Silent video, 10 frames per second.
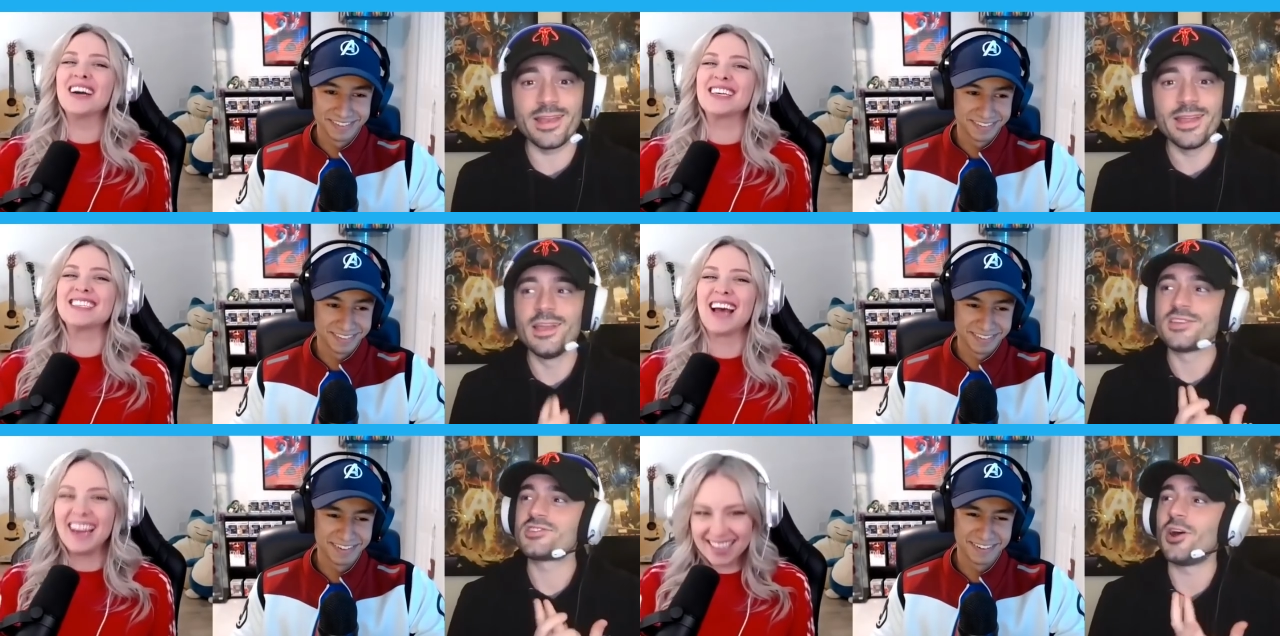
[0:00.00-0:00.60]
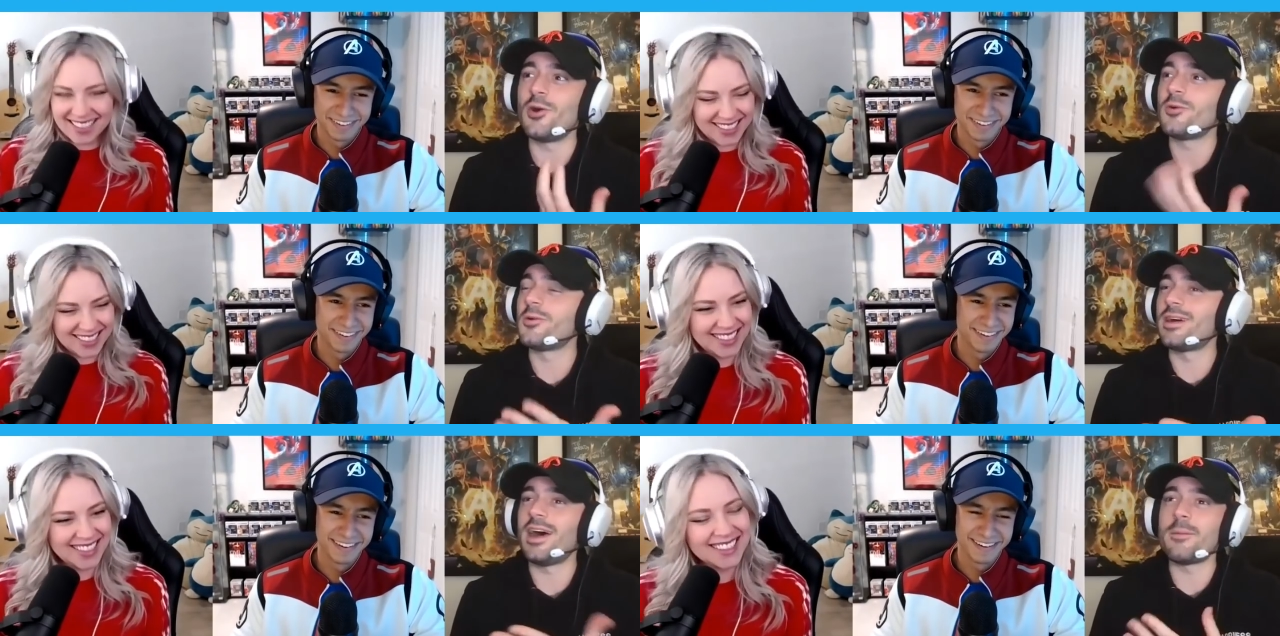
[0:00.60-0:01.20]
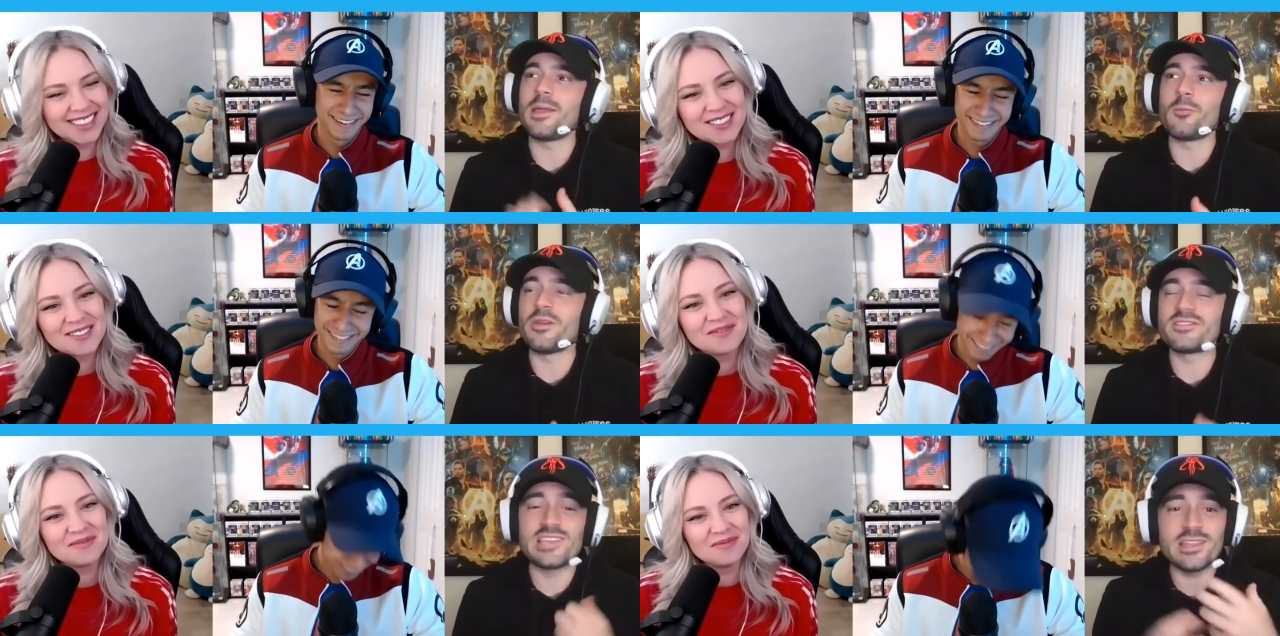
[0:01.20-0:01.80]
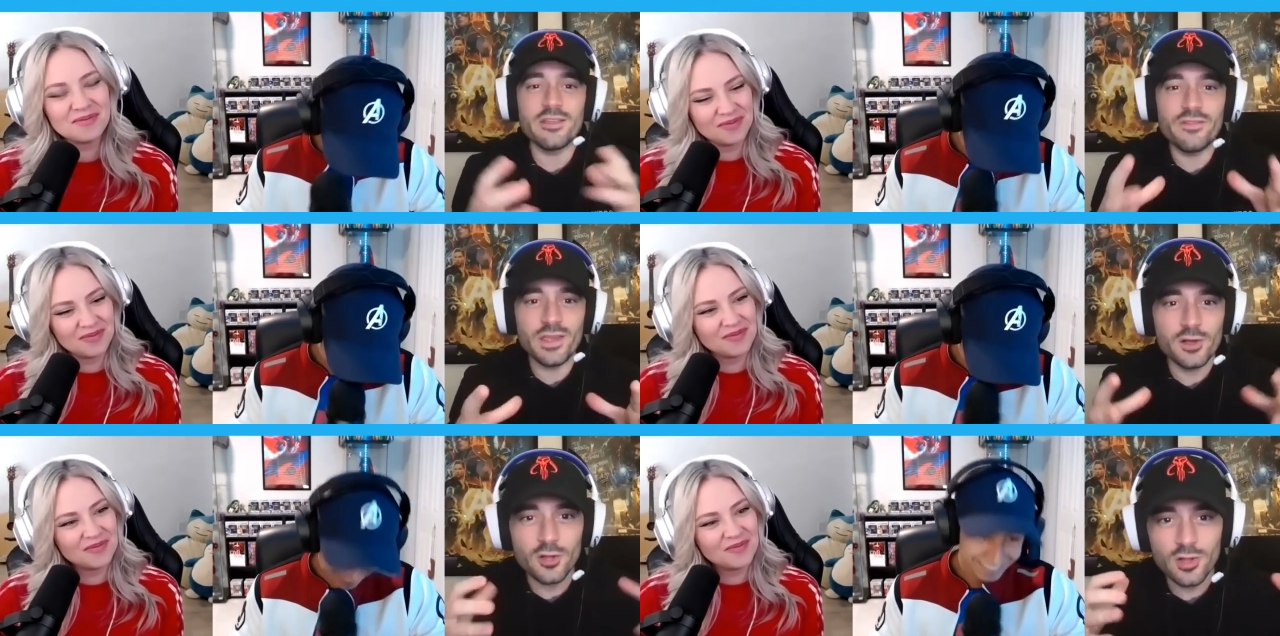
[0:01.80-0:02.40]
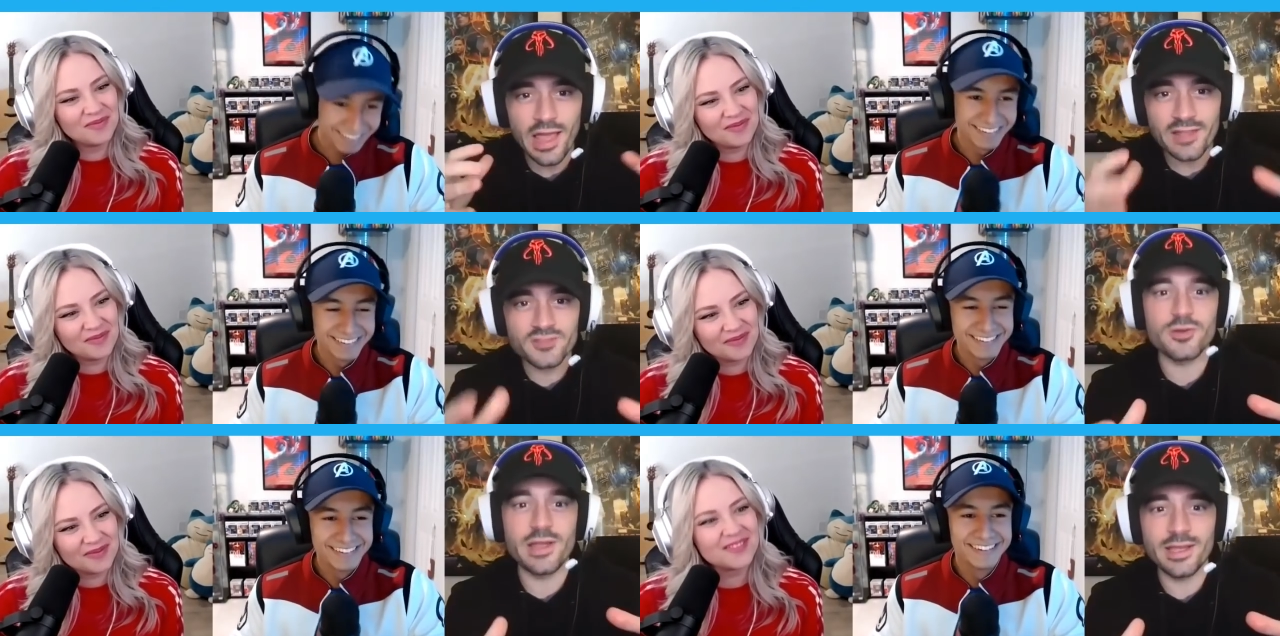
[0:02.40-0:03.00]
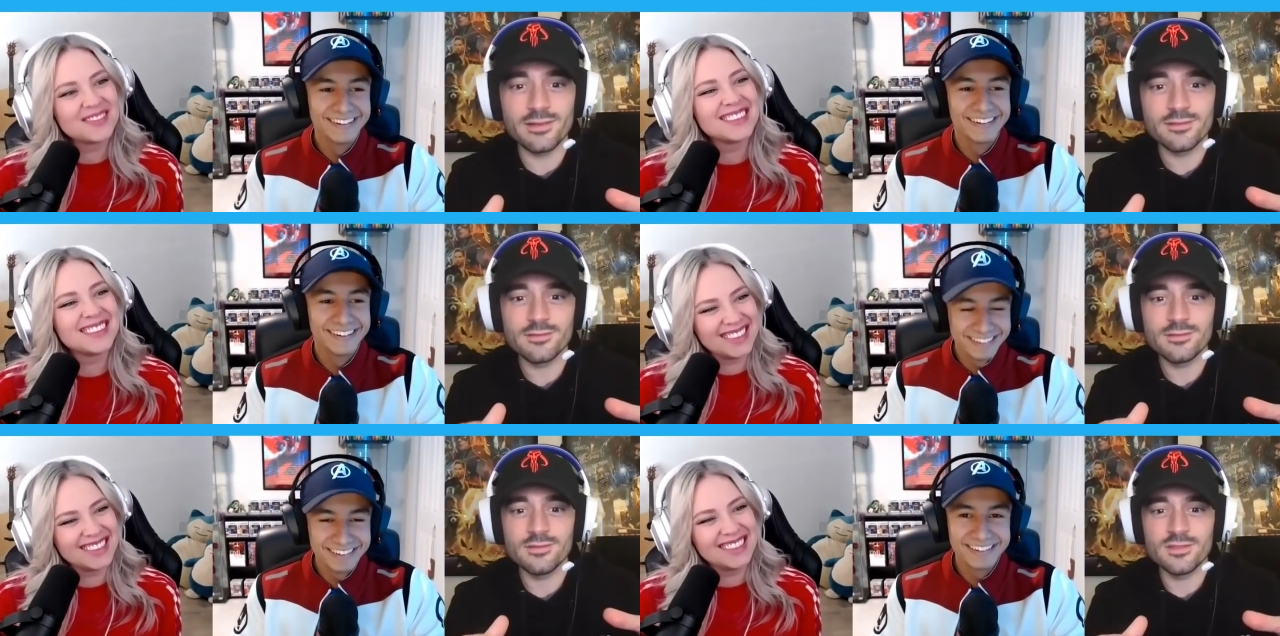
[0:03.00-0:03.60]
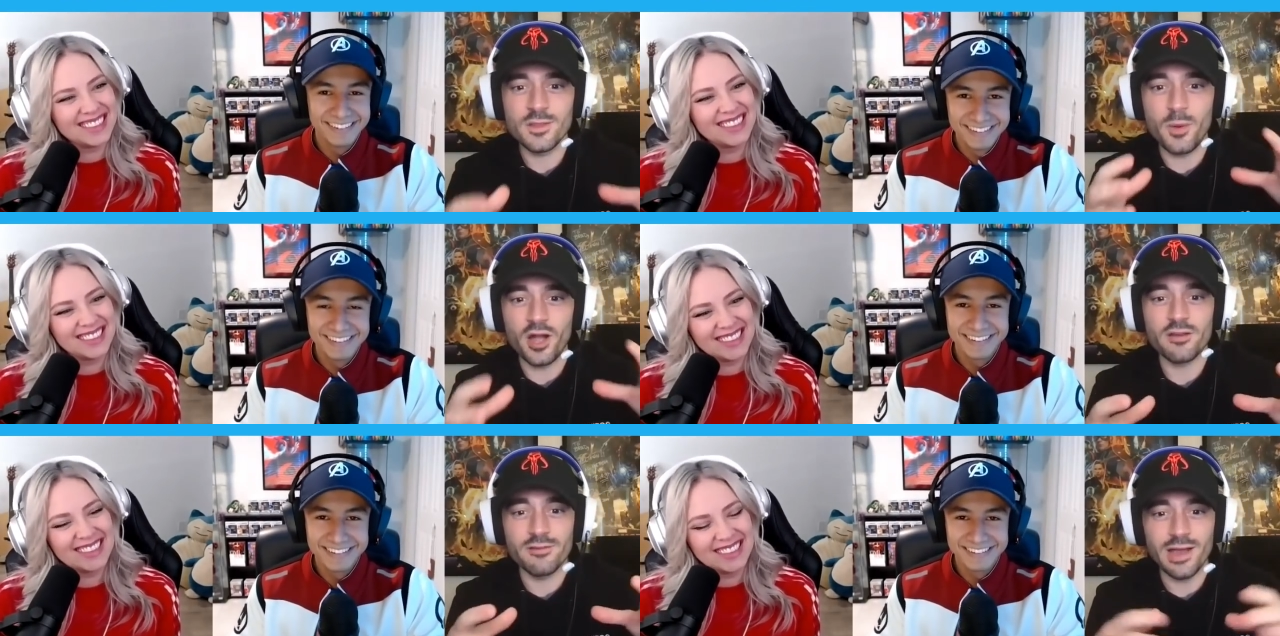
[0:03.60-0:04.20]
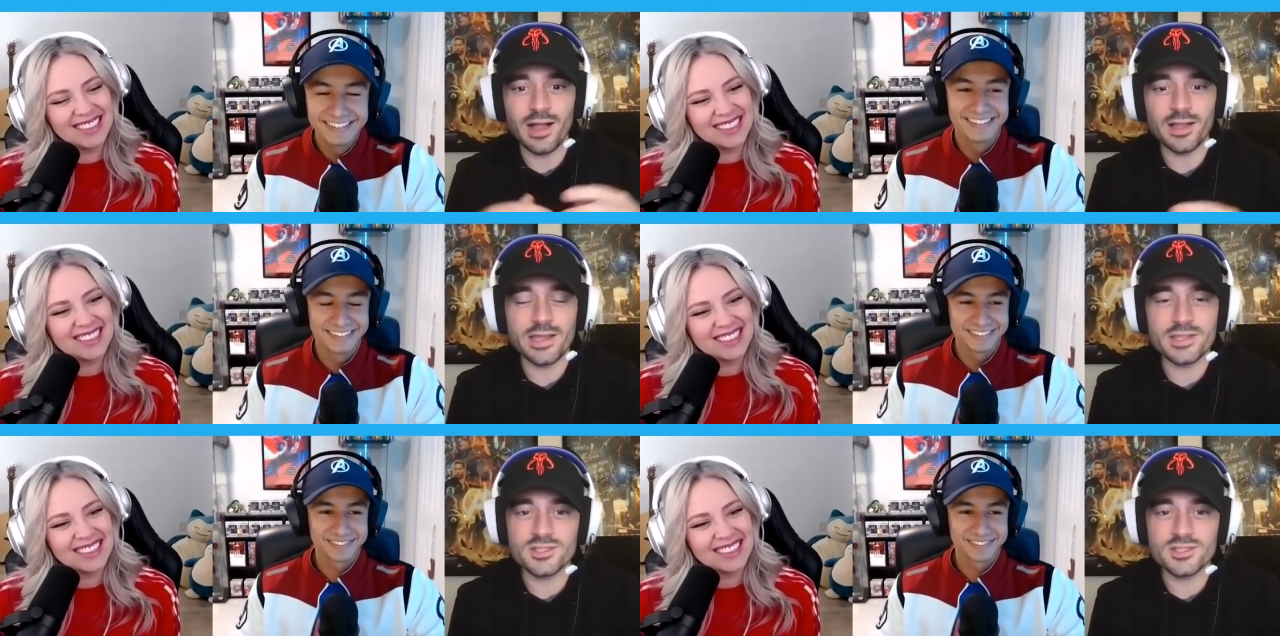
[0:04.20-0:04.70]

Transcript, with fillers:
Speaker 1: Upset. So, I mean, we've seen the vehicle entering the pocket reality.